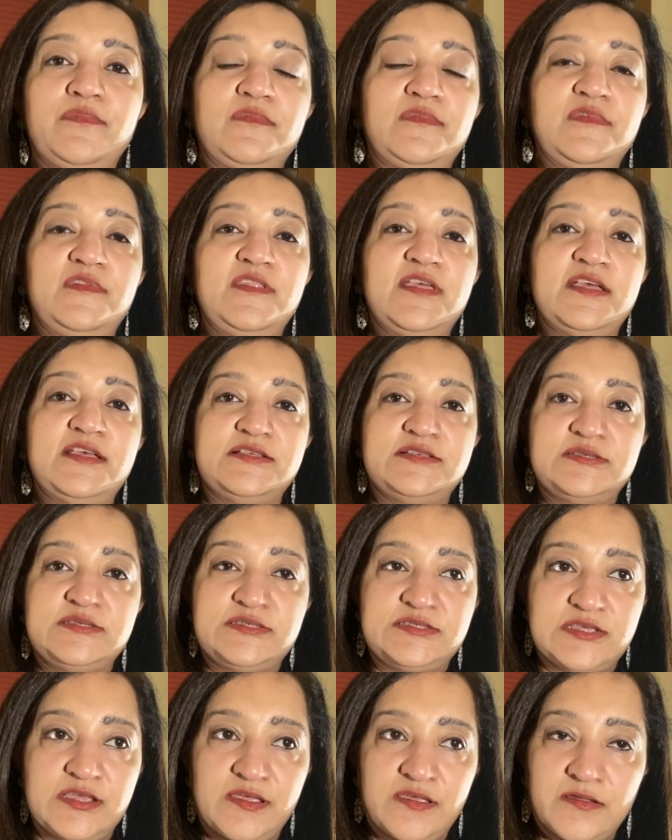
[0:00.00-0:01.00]

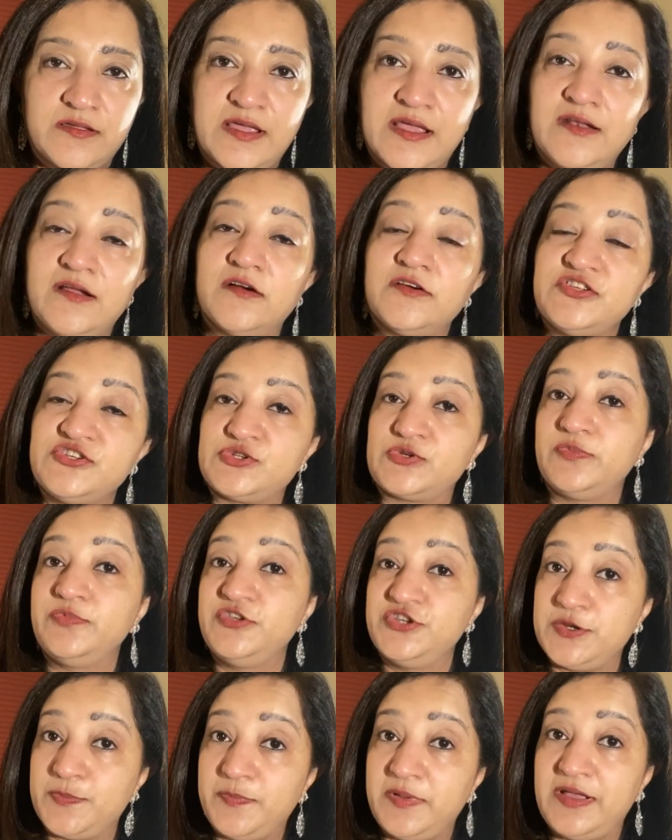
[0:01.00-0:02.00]
There's an artist from
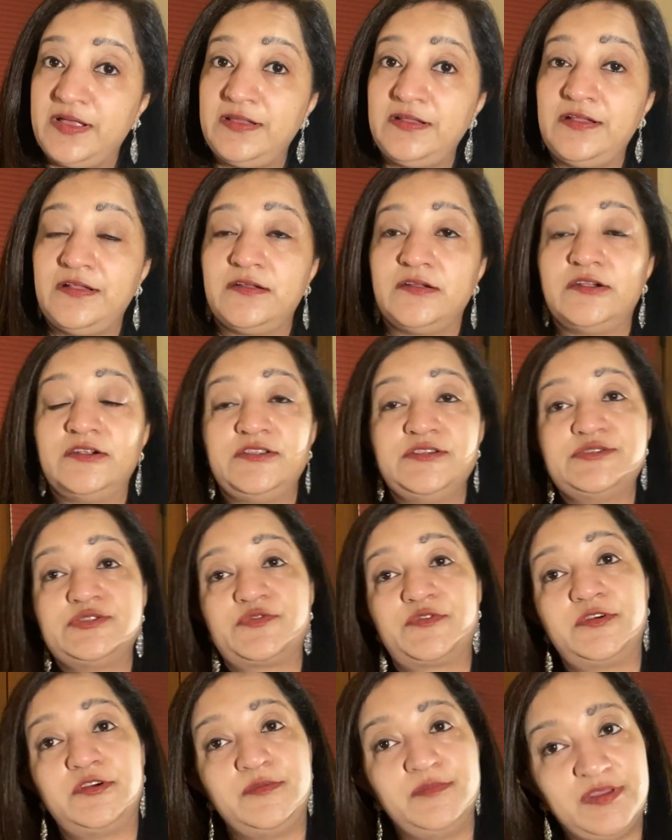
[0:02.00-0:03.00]
Japan and an artist
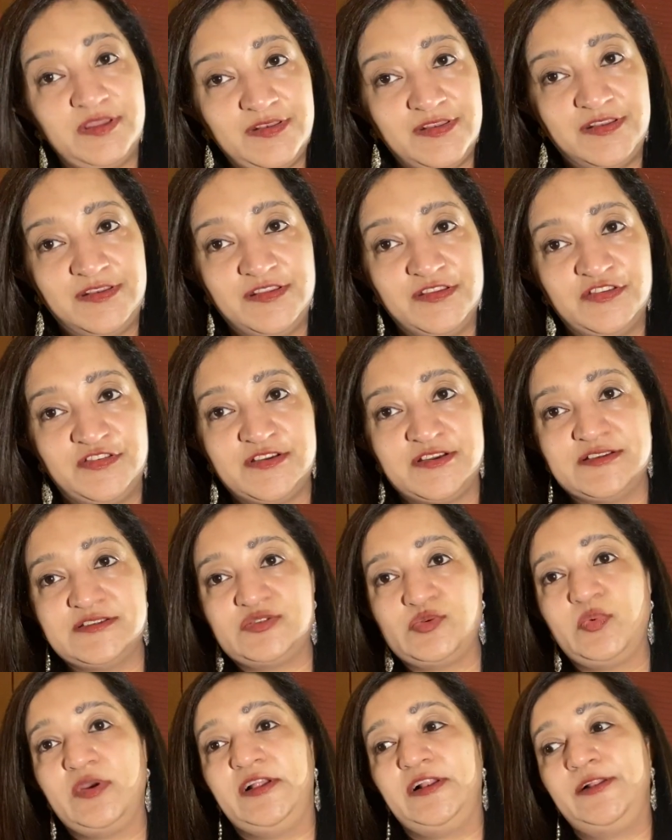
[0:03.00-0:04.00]
from Indonesia
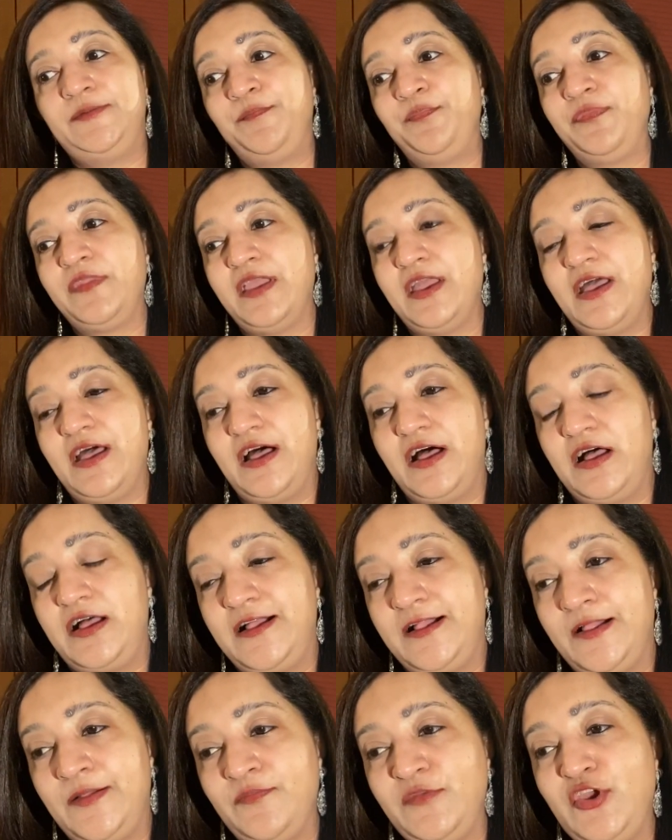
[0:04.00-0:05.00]
as well.
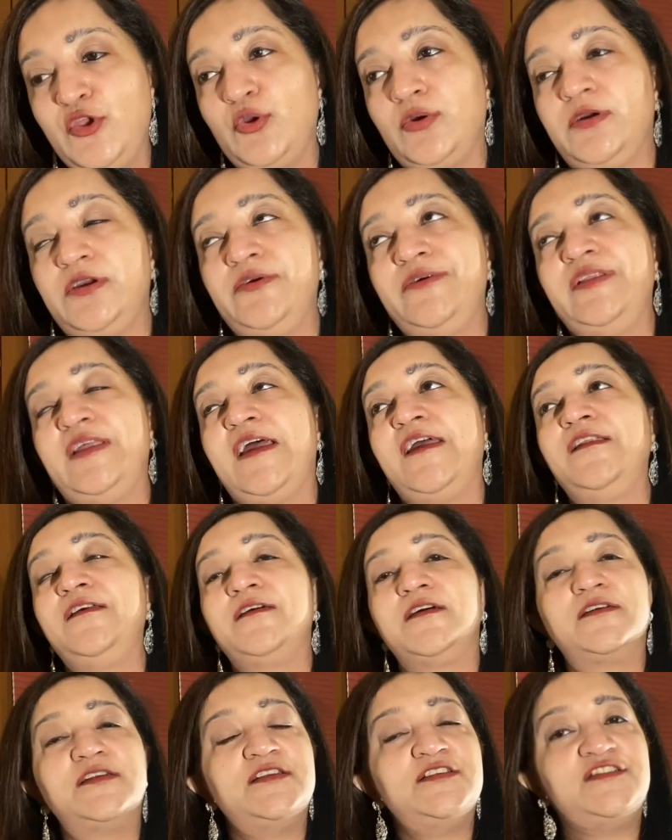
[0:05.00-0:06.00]
I
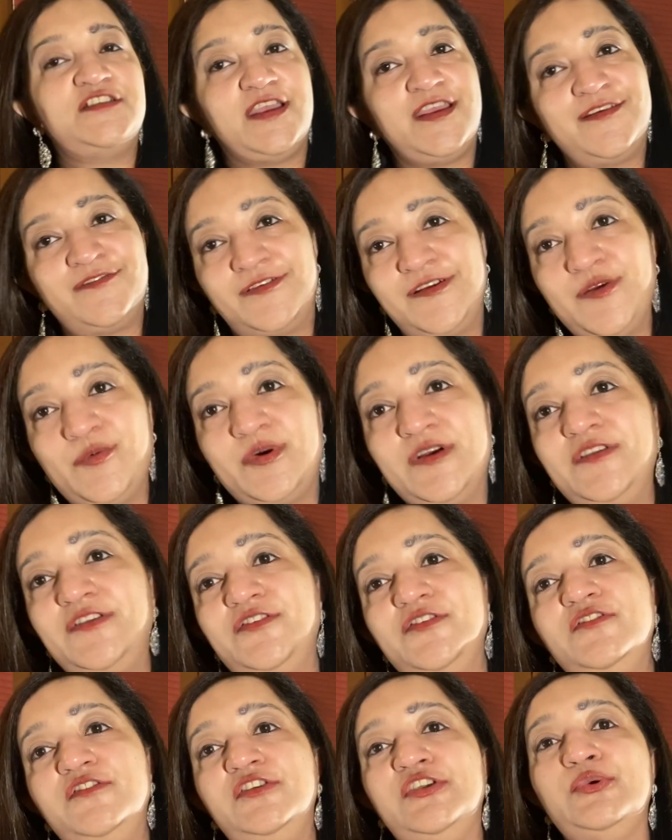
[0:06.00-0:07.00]
encourage everyone to
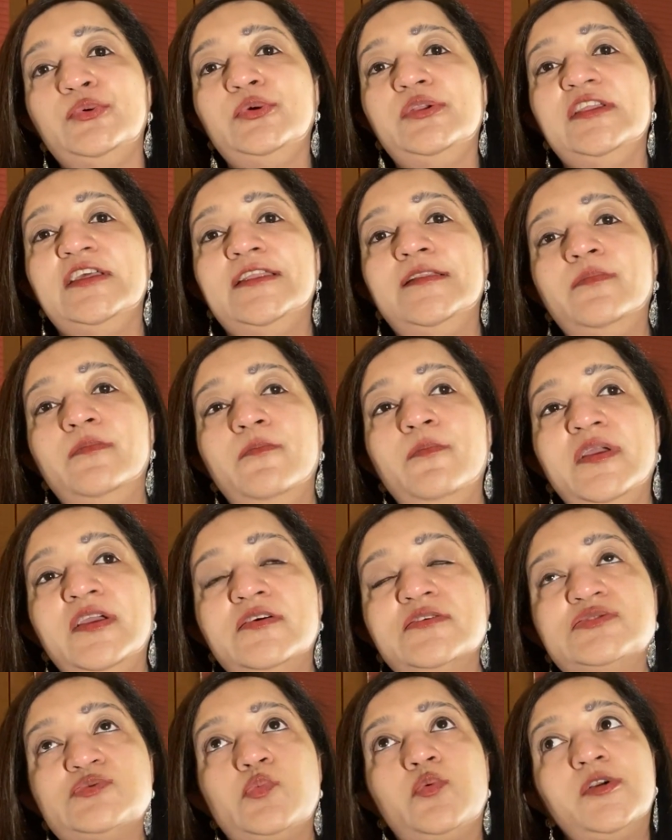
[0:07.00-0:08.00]
tune in,
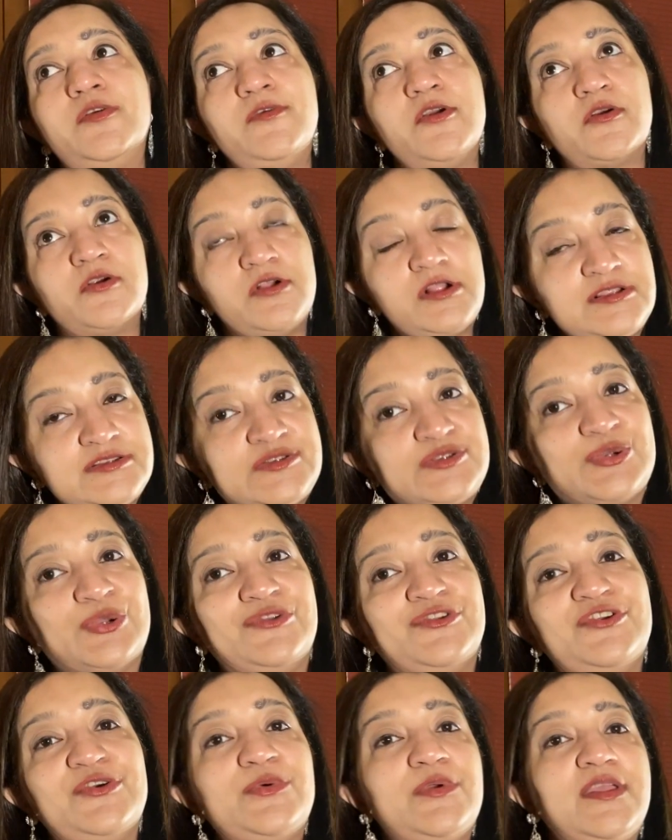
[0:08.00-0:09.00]
because what we're also
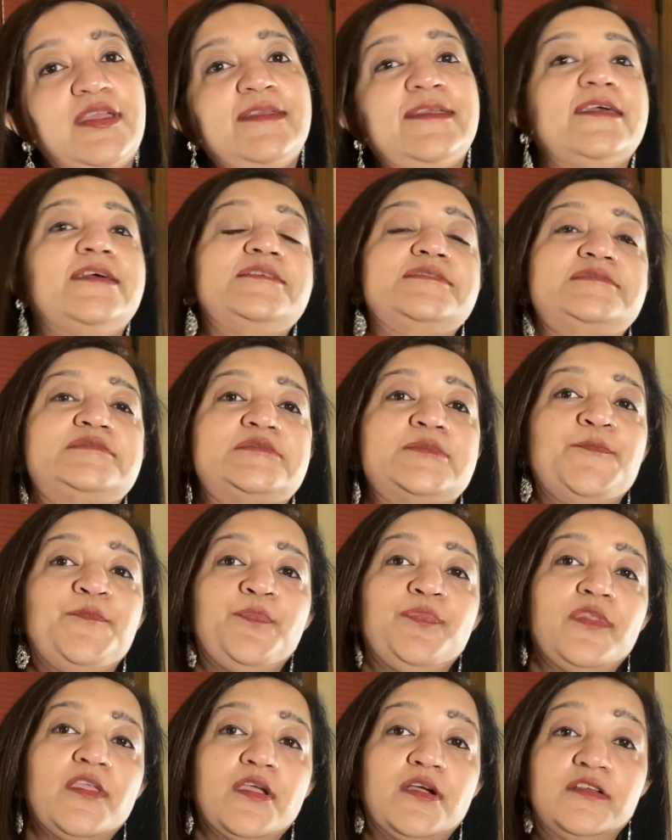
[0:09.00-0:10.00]
doing is
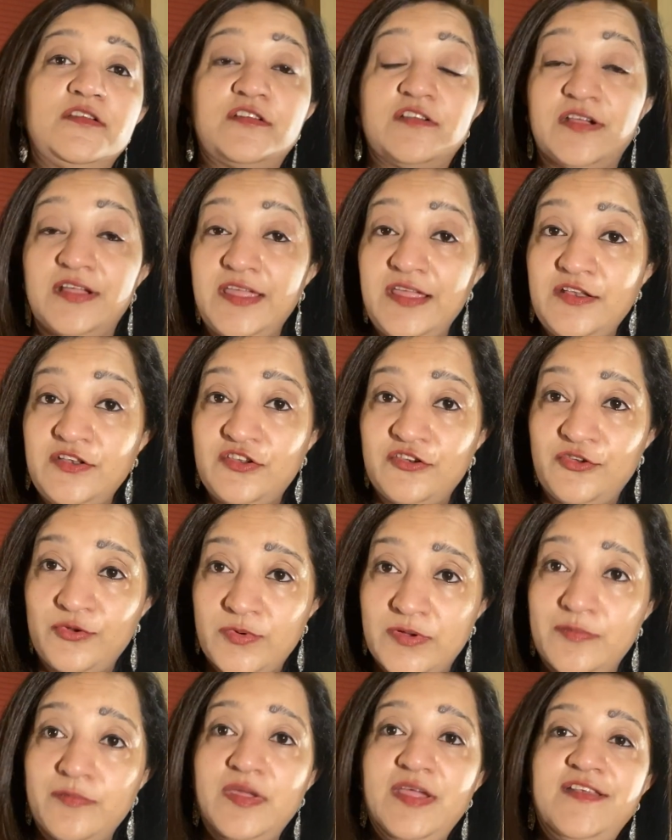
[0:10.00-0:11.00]
trying to do
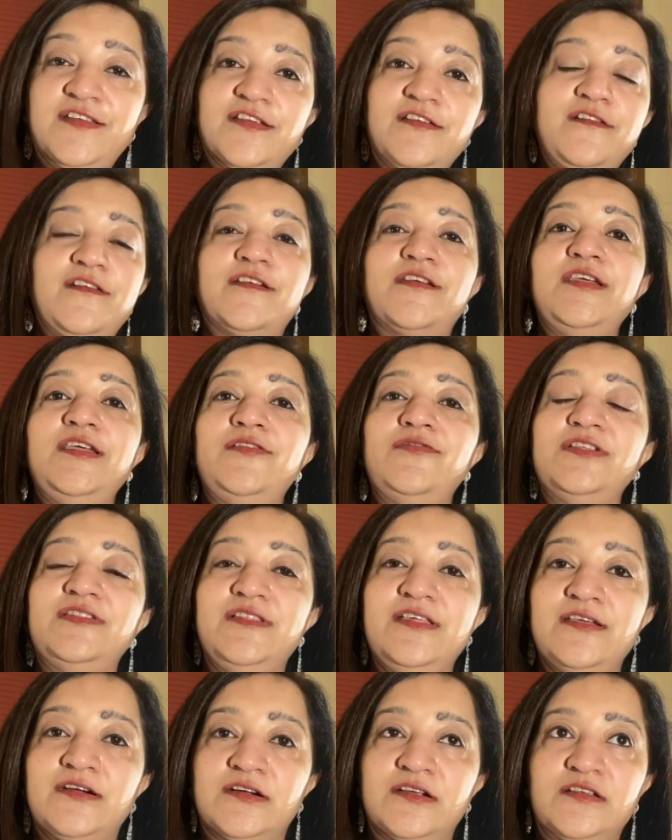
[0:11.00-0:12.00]
a meet and greet with
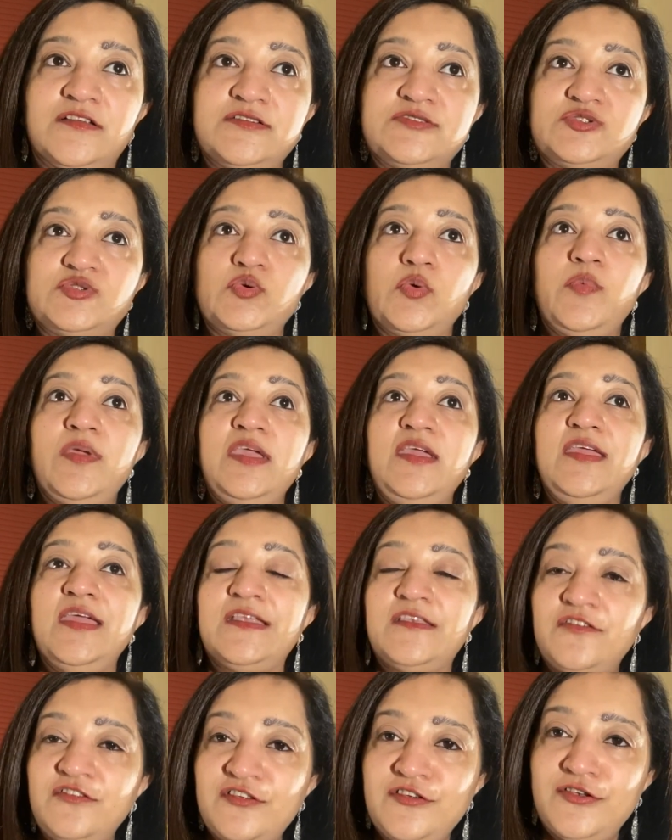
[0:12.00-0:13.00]
the artists, so we
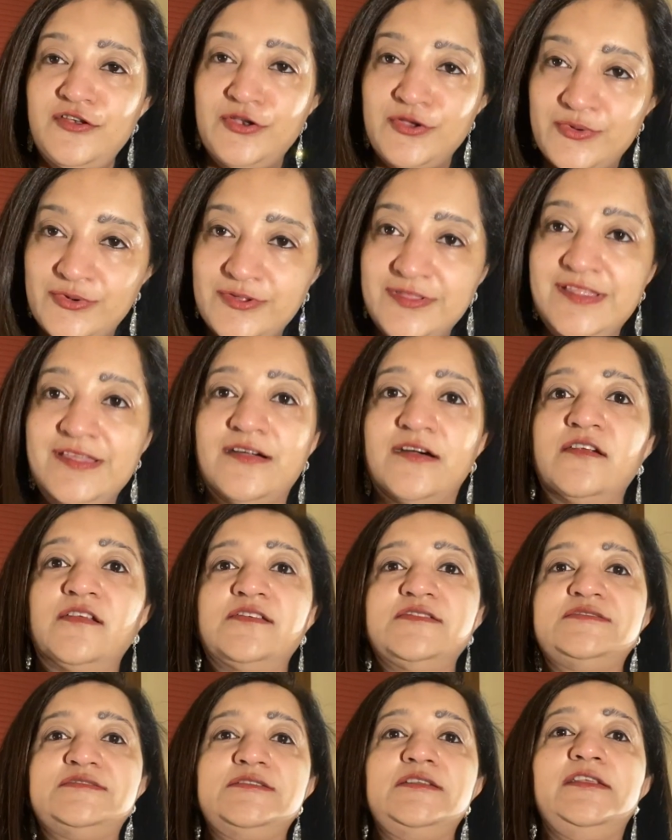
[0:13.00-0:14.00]
get to know the
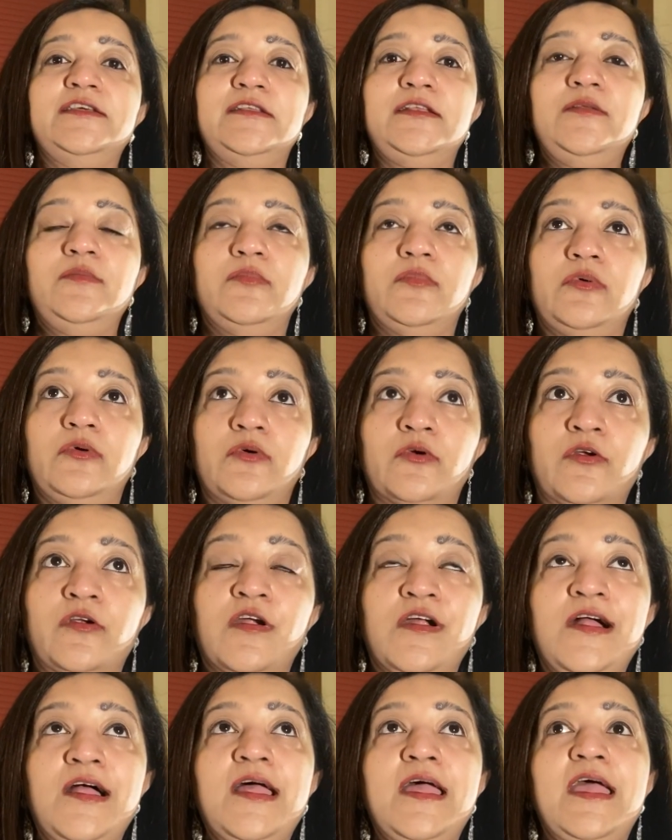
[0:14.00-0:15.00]
artists a little more.
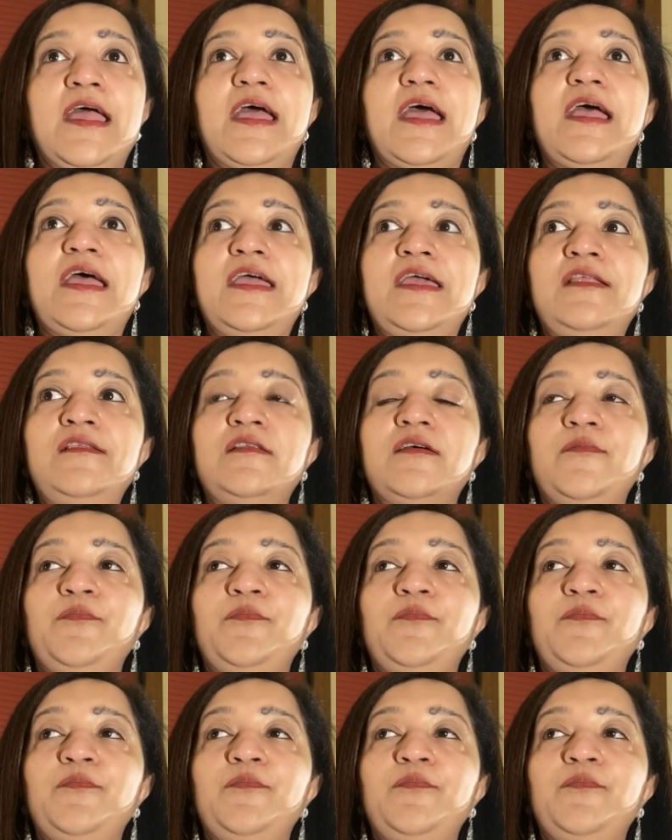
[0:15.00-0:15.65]
And,